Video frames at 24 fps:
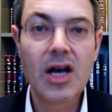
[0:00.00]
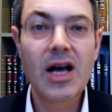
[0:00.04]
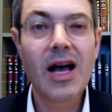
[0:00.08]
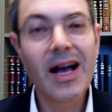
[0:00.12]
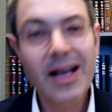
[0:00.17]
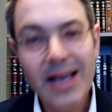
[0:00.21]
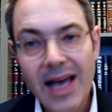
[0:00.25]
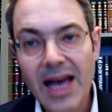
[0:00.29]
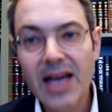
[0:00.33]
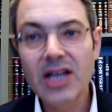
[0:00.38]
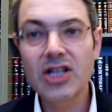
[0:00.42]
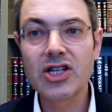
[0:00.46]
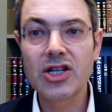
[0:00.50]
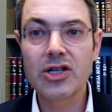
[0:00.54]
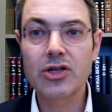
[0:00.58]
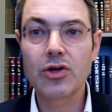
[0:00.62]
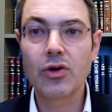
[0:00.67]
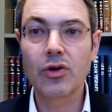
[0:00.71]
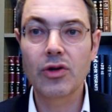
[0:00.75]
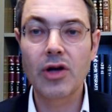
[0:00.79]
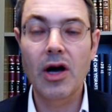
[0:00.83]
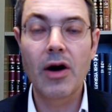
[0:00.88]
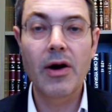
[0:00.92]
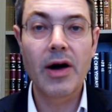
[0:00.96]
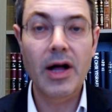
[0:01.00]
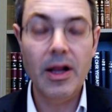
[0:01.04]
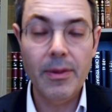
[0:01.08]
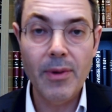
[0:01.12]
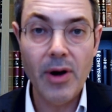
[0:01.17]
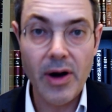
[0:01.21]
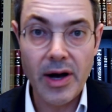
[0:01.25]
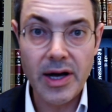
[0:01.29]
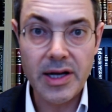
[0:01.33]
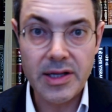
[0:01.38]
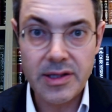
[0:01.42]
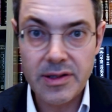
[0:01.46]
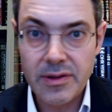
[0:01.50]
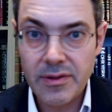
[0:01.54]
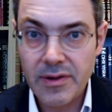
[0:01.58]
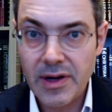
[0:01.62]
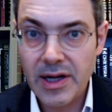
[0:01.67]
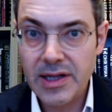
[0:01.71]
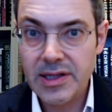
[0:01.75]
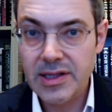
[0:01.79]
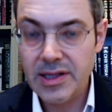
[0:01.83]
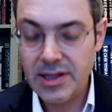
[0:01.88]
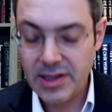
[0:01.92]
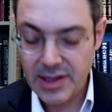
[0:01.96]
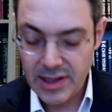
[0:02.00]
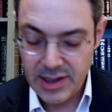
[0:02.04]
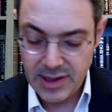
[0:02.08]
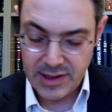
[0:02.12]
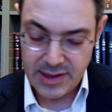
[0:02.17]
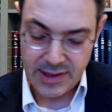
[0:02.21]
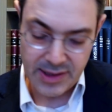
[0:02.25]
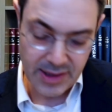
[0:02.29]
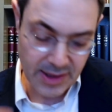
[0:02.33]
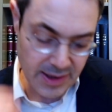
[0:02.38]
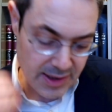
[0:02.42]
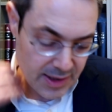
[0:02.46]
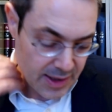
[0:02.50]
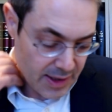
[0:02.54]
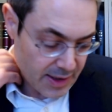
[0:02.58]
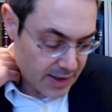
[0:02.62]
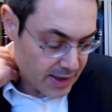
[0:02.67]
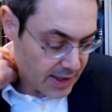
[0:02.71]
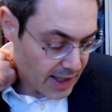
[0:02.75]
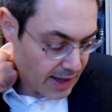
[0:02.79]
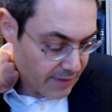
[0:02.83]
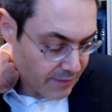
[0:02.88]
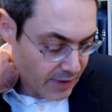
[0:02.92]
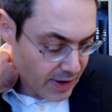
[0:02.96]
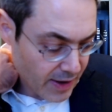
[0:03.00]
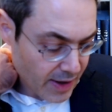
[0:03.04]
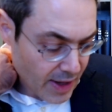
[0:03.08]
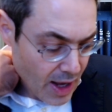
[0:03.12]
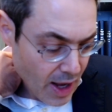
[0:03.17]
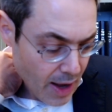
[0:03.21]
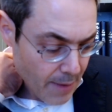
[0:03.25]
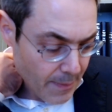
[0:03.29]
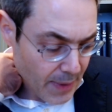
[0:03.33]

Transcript: Occasionally it's called Ohel Moed, right, in Tzav.